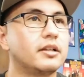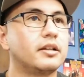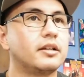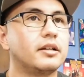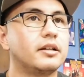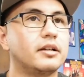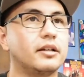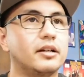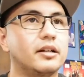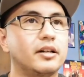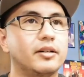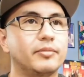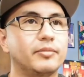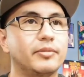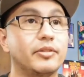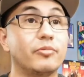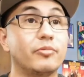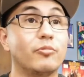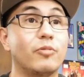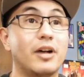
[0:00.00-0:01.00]

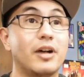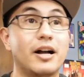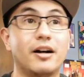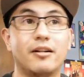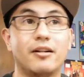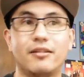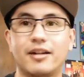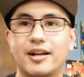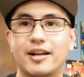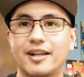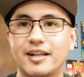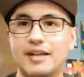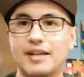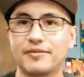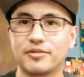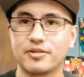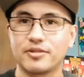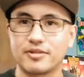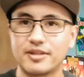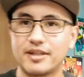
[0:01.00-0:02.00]
And wow, I have
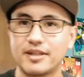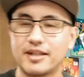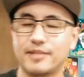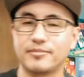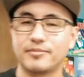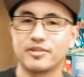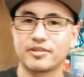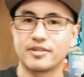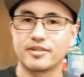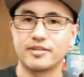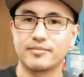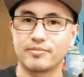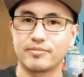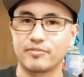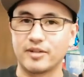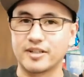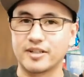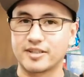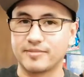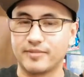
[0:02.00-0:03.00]
to say I'm just
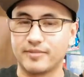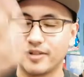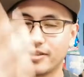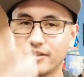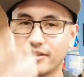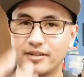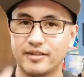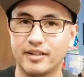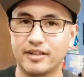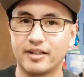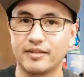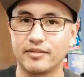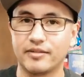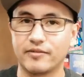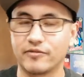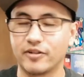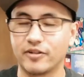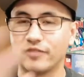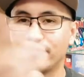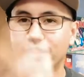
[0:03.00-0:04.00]
impressed by the
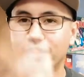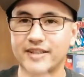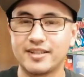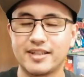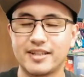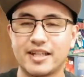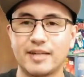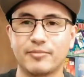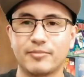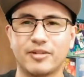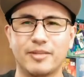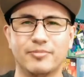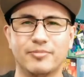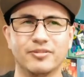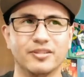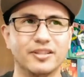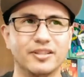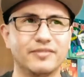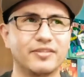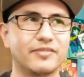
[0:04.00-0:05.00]
front-facing camera. I
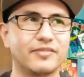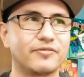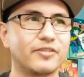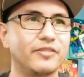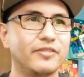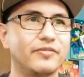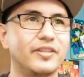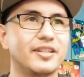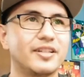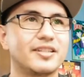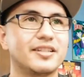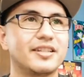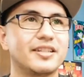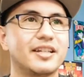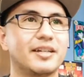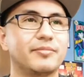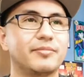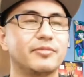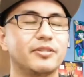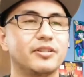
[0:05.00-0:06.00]
believe the front-facing
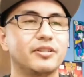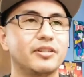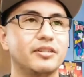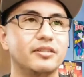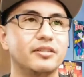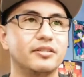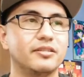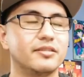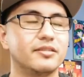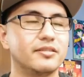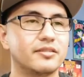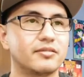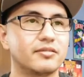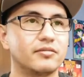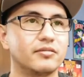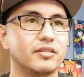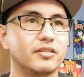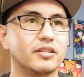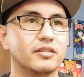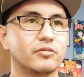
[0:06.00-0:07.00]
camera is,
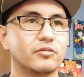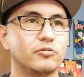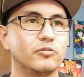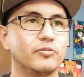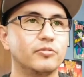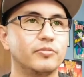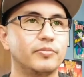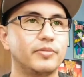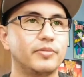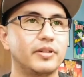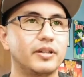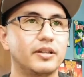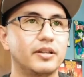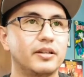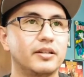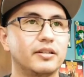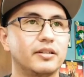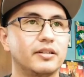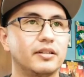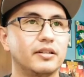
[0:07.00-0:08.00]
hold on,
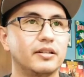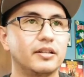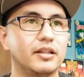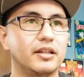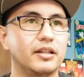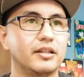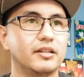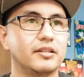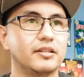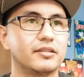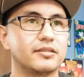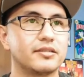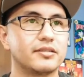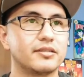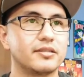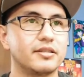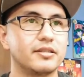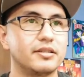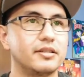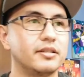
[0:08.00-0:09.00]
Coolpad
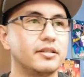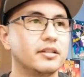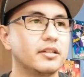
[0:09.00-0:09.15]
Legacy.